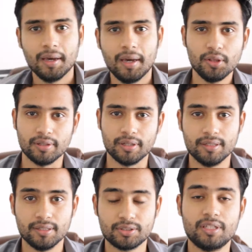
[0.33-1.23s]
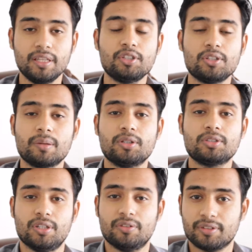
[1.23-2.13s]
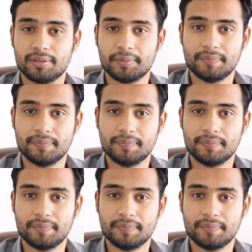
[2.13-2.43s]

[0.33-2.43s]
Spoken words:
Hello there. Today we talk about TOEFL.